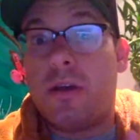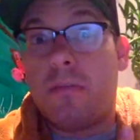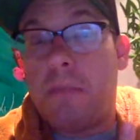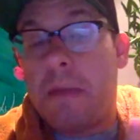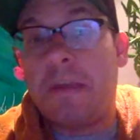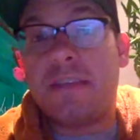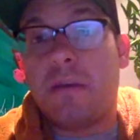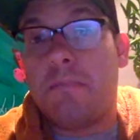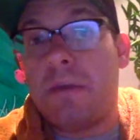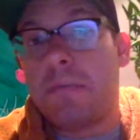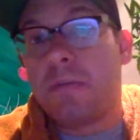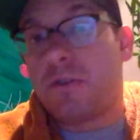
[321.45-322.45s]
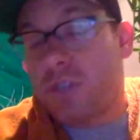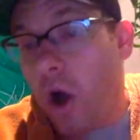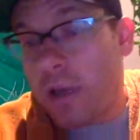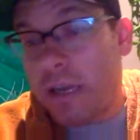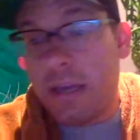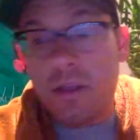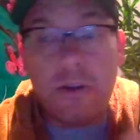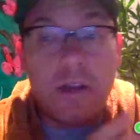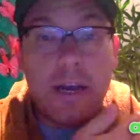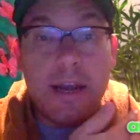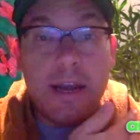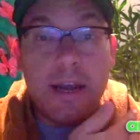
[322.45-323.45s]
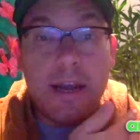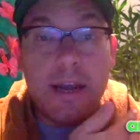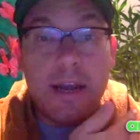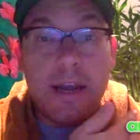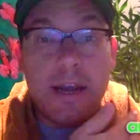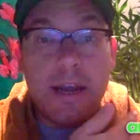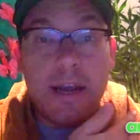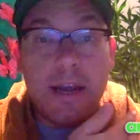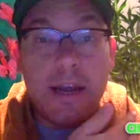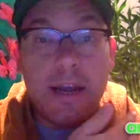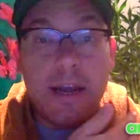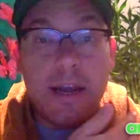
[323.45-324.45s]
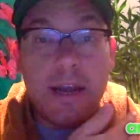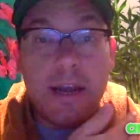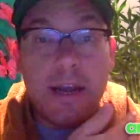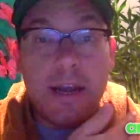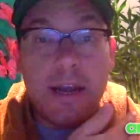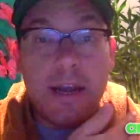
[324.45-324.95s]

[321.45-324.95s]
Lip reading: maybe some people are talking and they're going to announce a big contract.